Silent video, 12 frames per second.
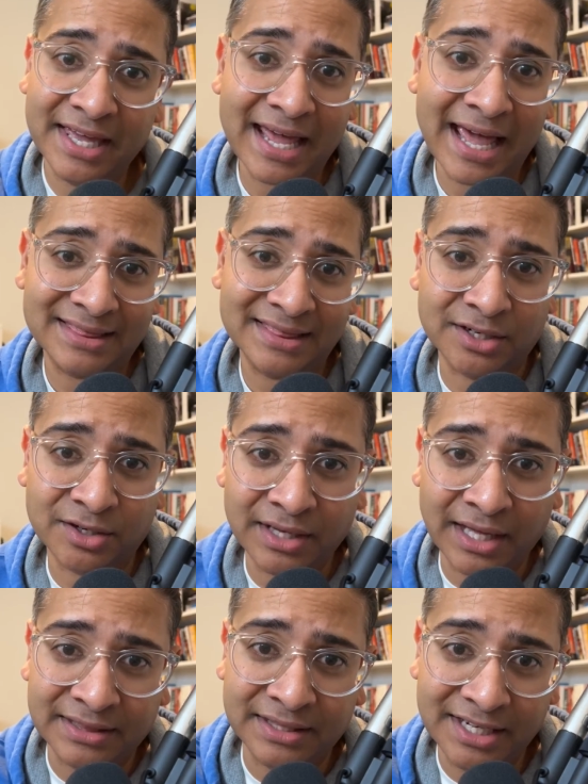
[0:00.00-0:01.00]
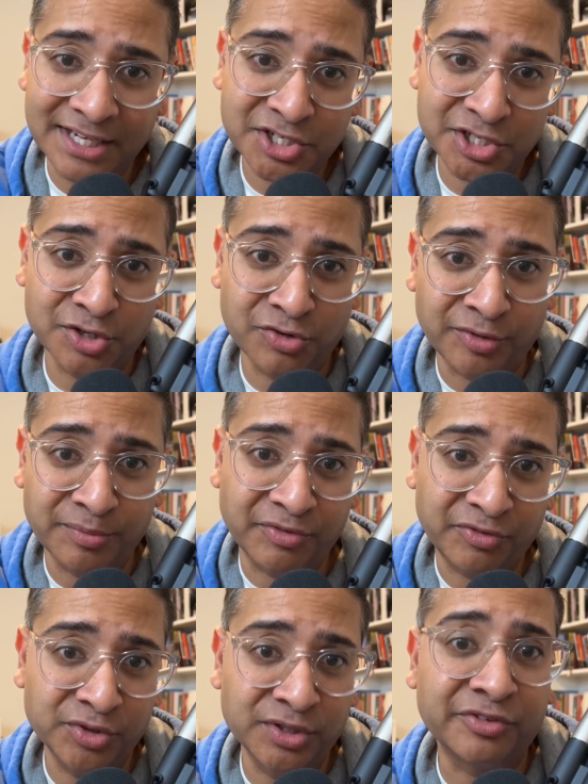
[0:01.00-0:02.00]
at the issue from a
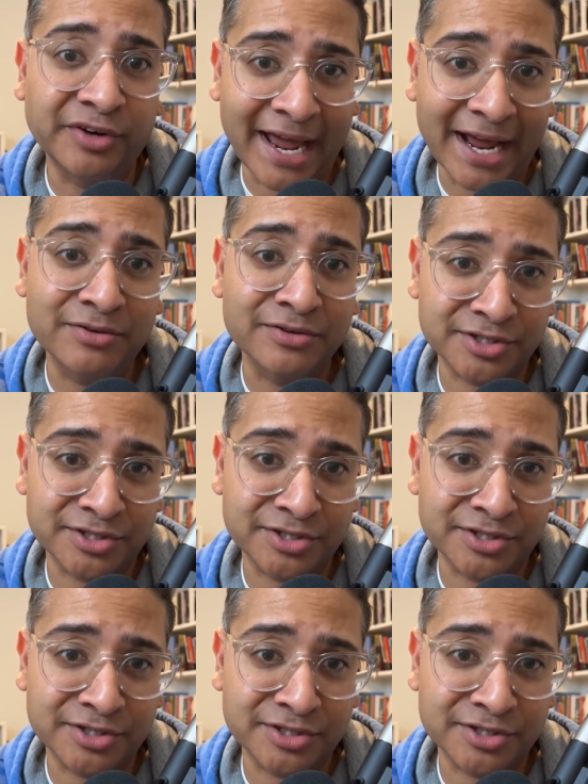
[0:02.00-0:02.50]
few different angles.